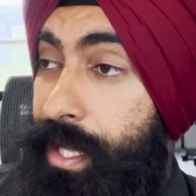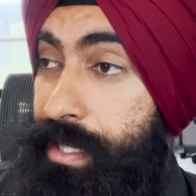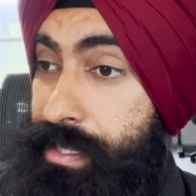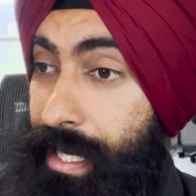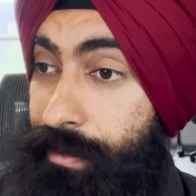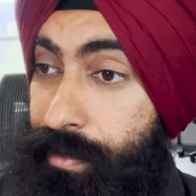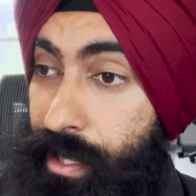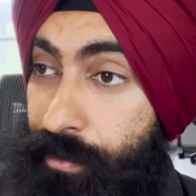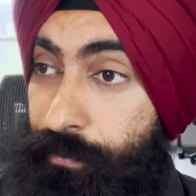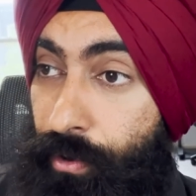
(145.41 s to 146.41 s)
The state of
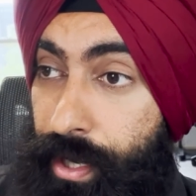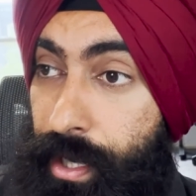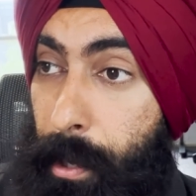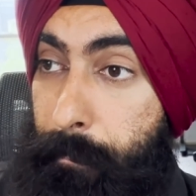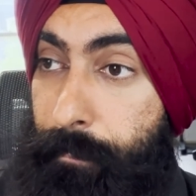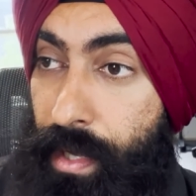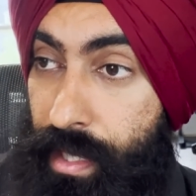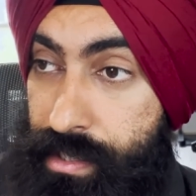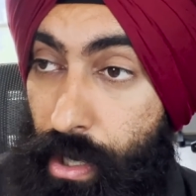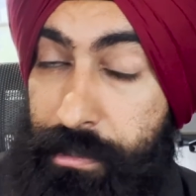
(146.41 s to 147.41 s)
California
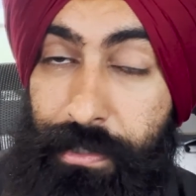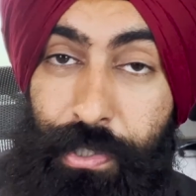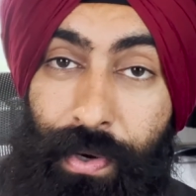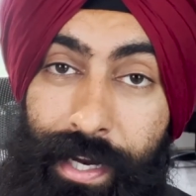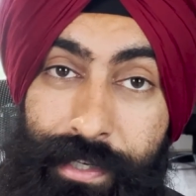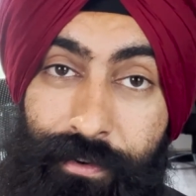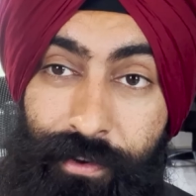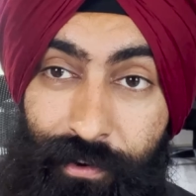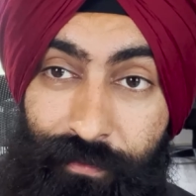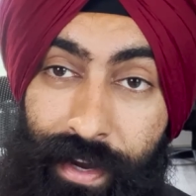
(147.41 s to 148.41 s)
is also trying to
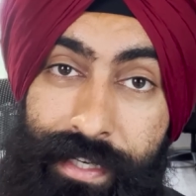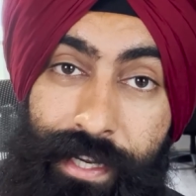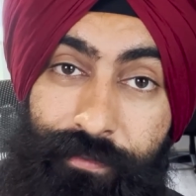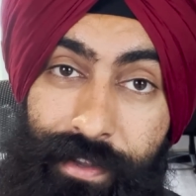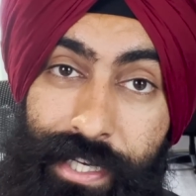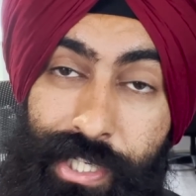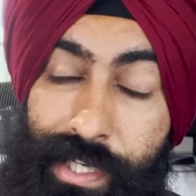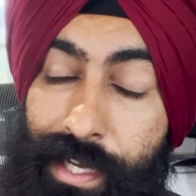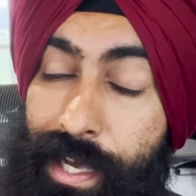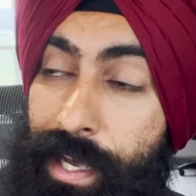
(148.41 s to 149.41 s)
fight
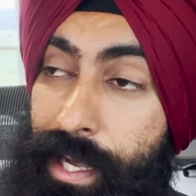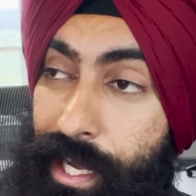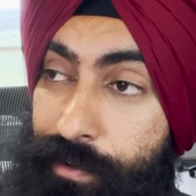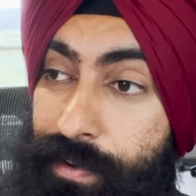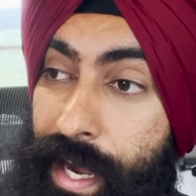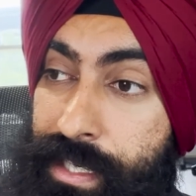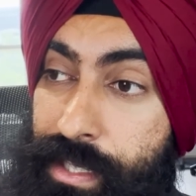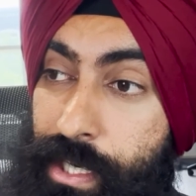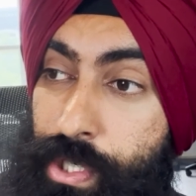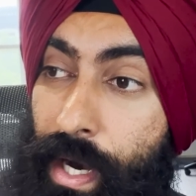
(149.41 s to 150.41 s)
inflation. In
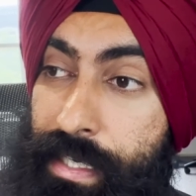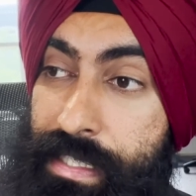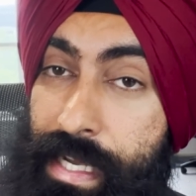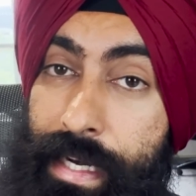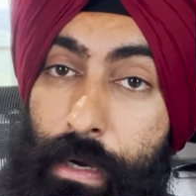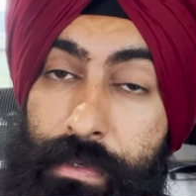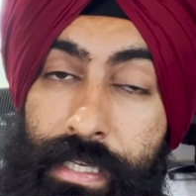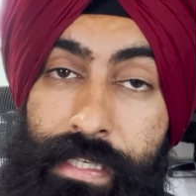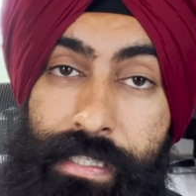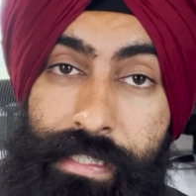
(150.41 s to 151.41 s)
fact, they're trying to send out
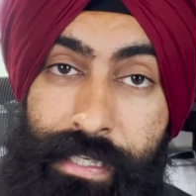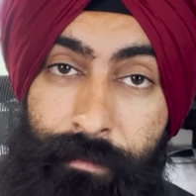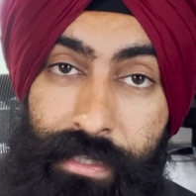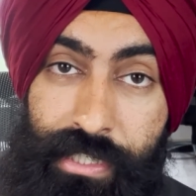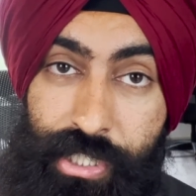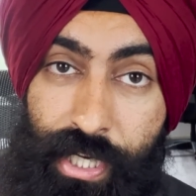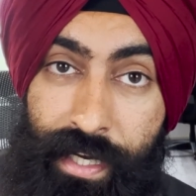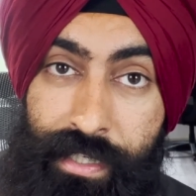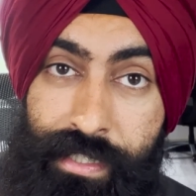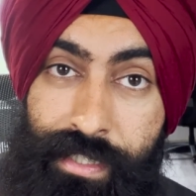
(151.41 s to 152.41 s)
stimulus
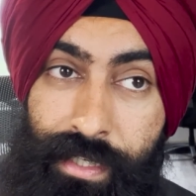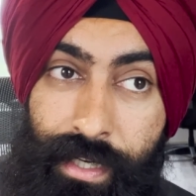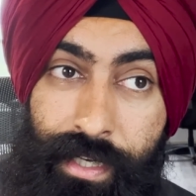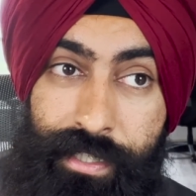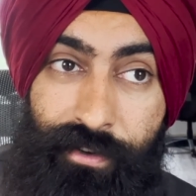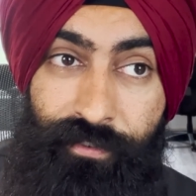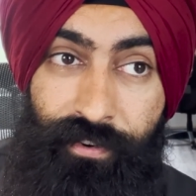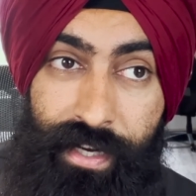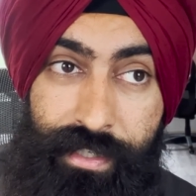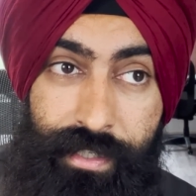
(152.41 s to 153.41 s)
checks to
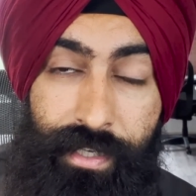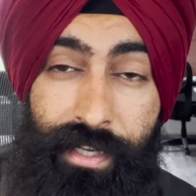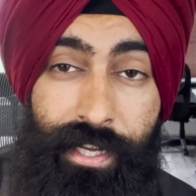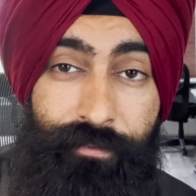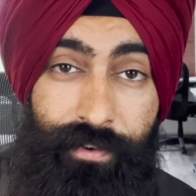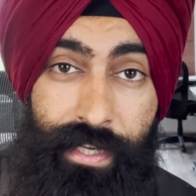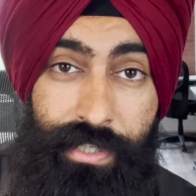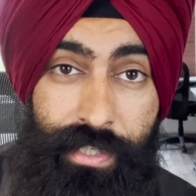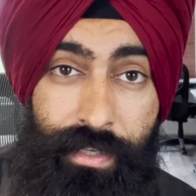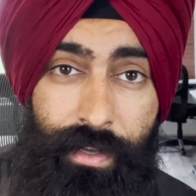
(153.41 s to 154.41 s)
fight
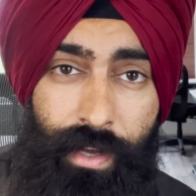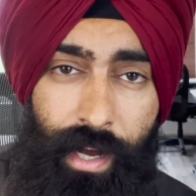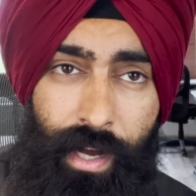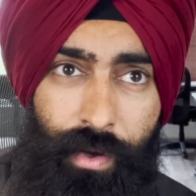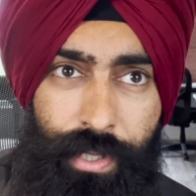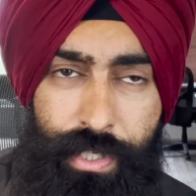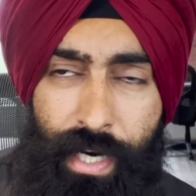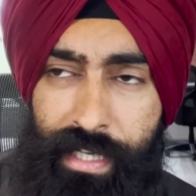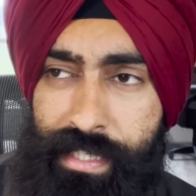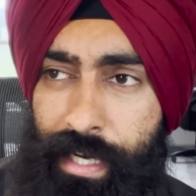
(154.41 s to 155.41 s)
inflation. Uh, they're
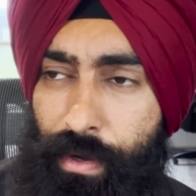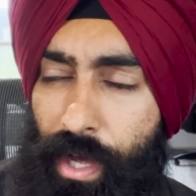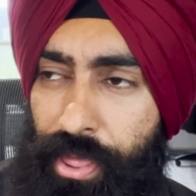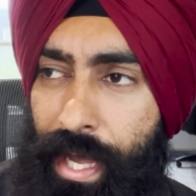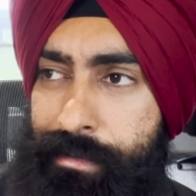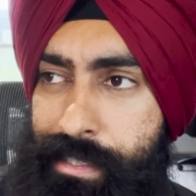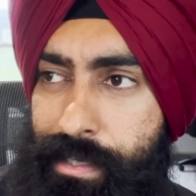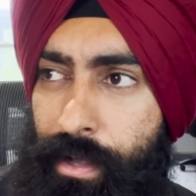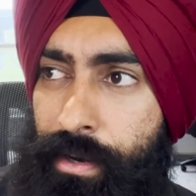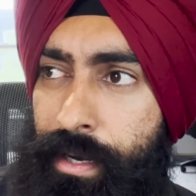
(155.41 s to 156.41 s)
trying to send out
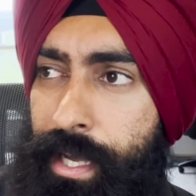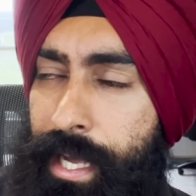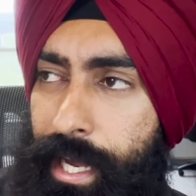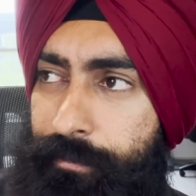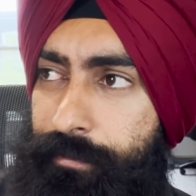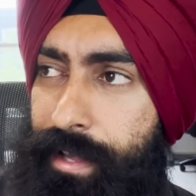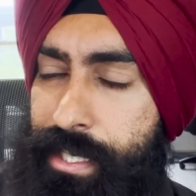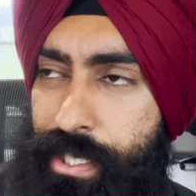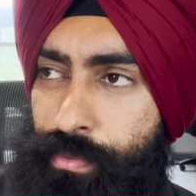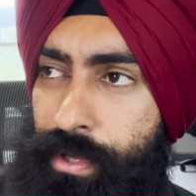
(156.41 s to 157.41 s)
$1,000
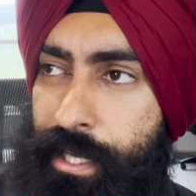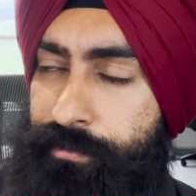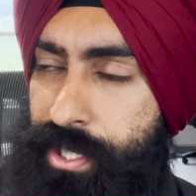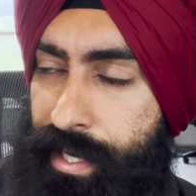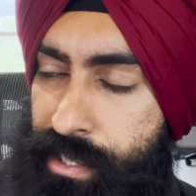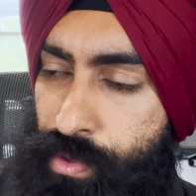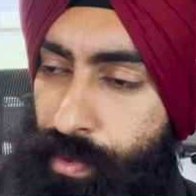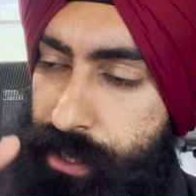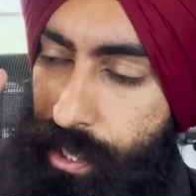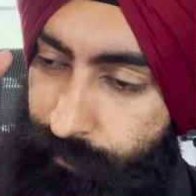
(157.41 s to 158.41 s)
inflation relief checks,
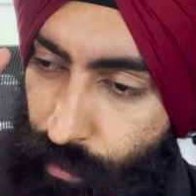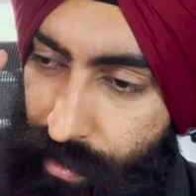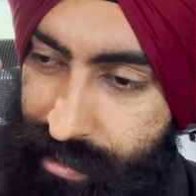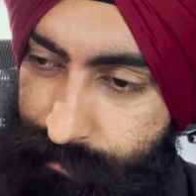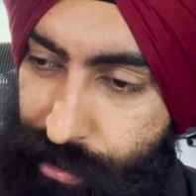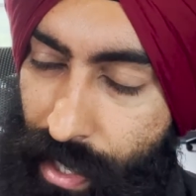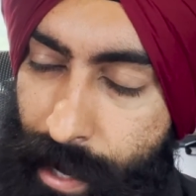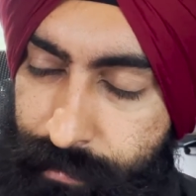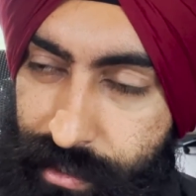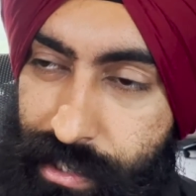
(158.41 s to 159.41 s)
which if you are
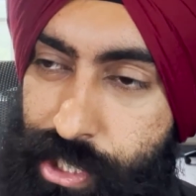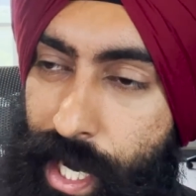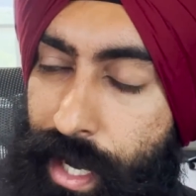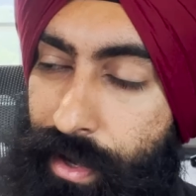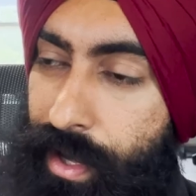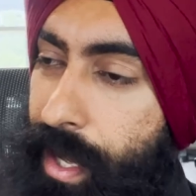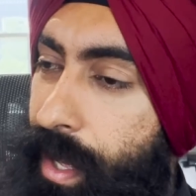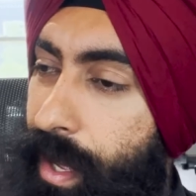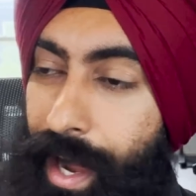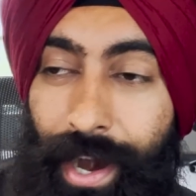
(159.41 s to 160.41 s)
subscribed to this channel,
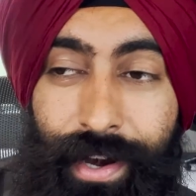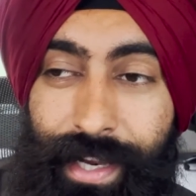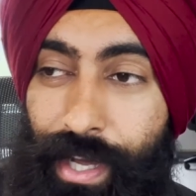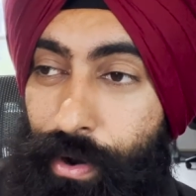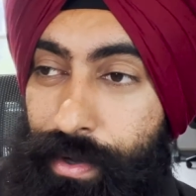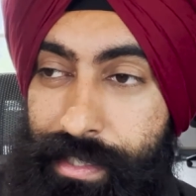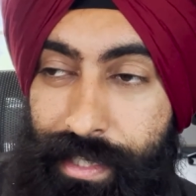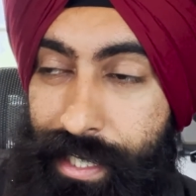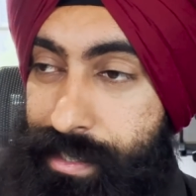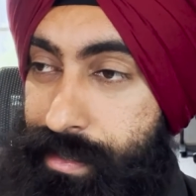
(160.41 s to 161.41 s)
I already know is
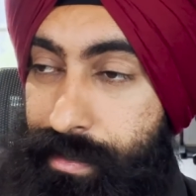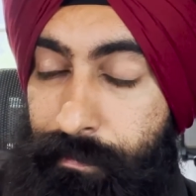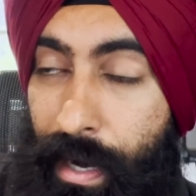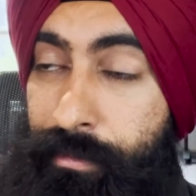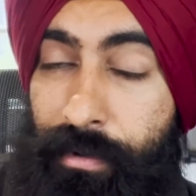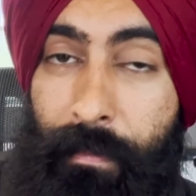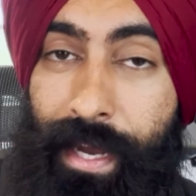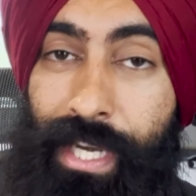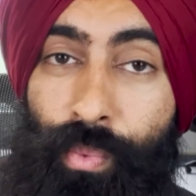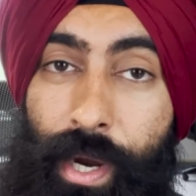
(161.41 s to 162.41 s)
that's probably
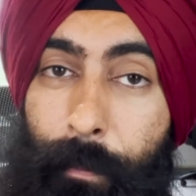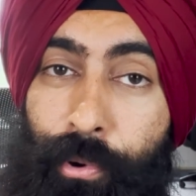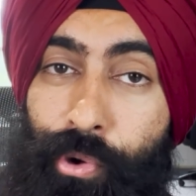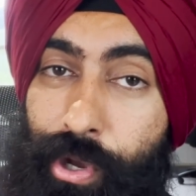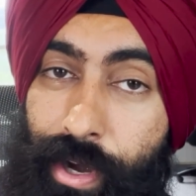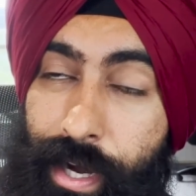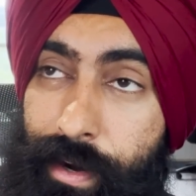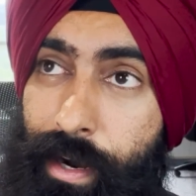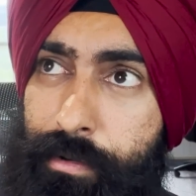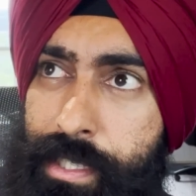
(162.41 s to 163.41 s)
making you want to pull your
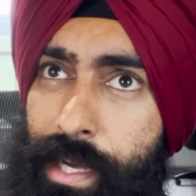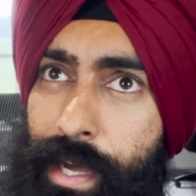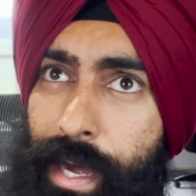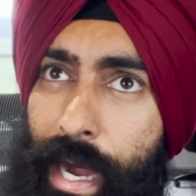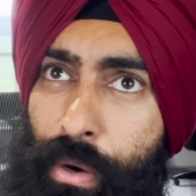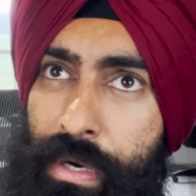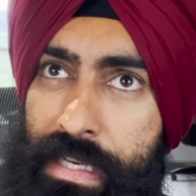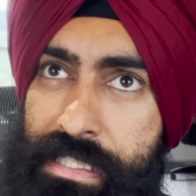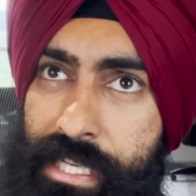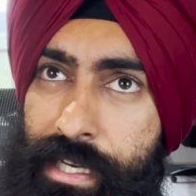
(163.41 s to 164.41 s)
hair out. How can
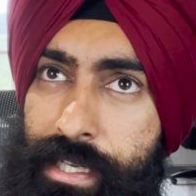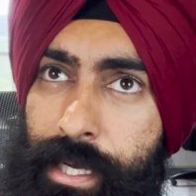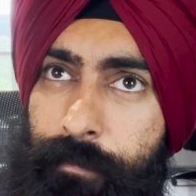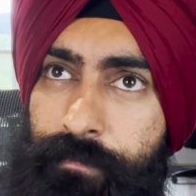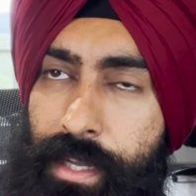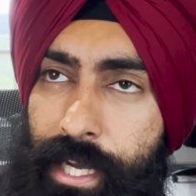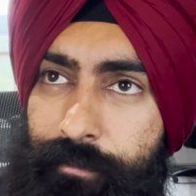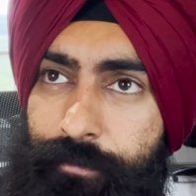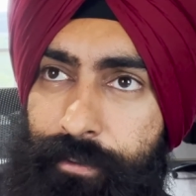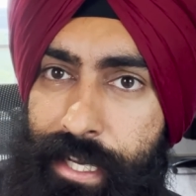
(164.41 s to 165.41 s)
you send
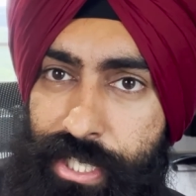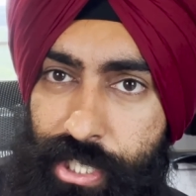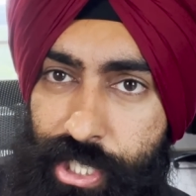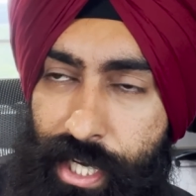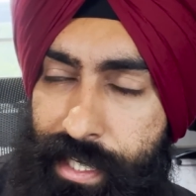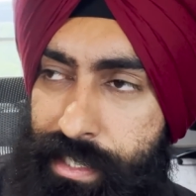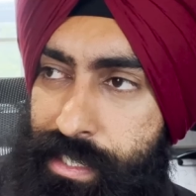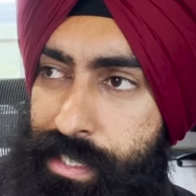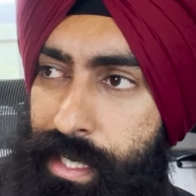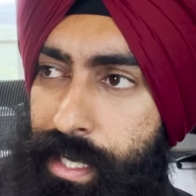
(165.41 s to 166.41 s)
inflation
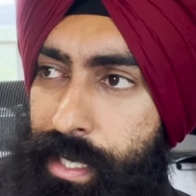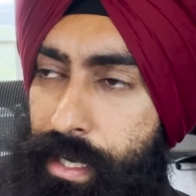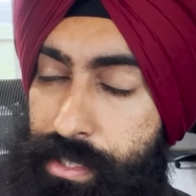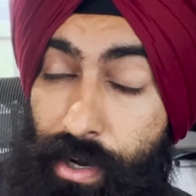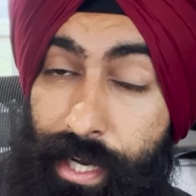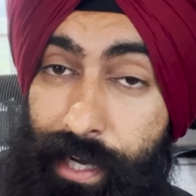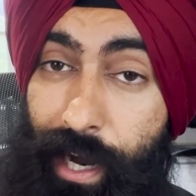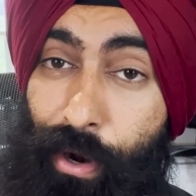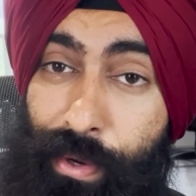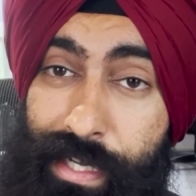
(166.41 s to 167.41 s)
checks? Uh, sorry,
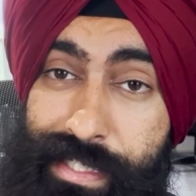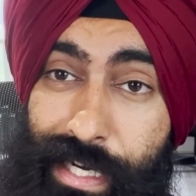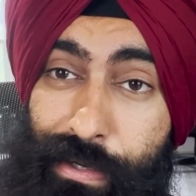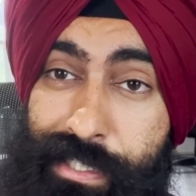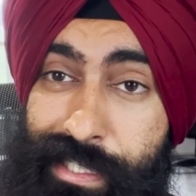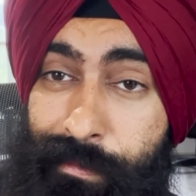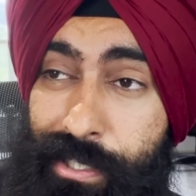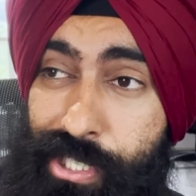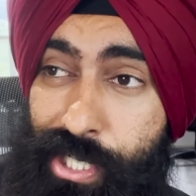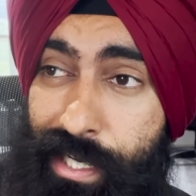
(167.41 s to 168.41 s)
how can you send out
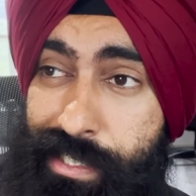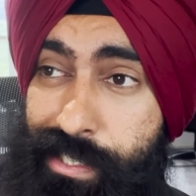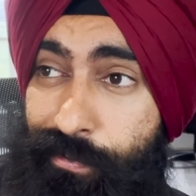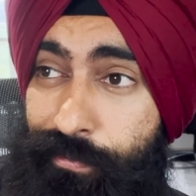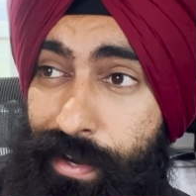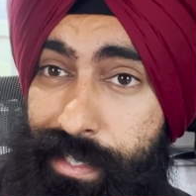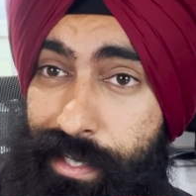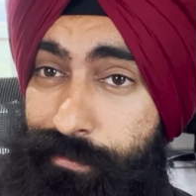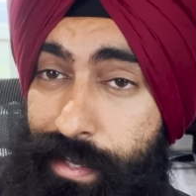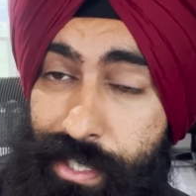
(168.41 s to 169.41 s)
stimulus checks to fight
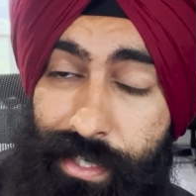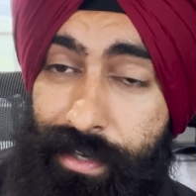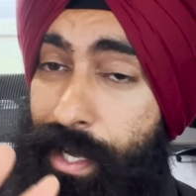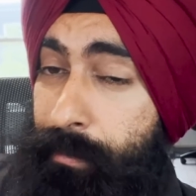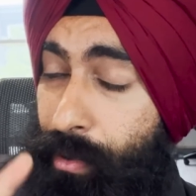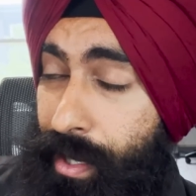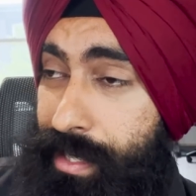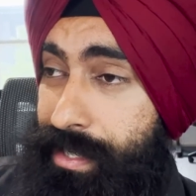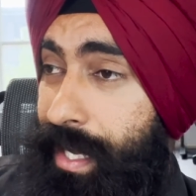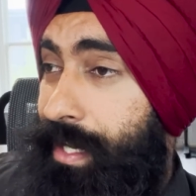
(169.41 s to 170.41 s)
inflation? But we'll
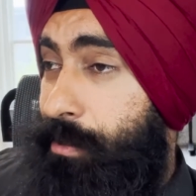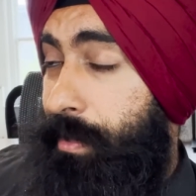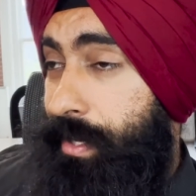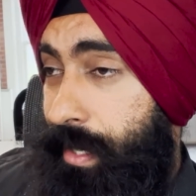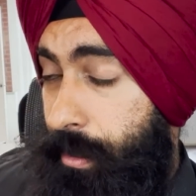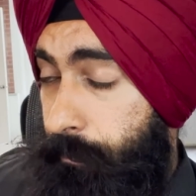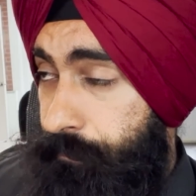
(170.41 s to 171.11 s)
get to that a little bit later.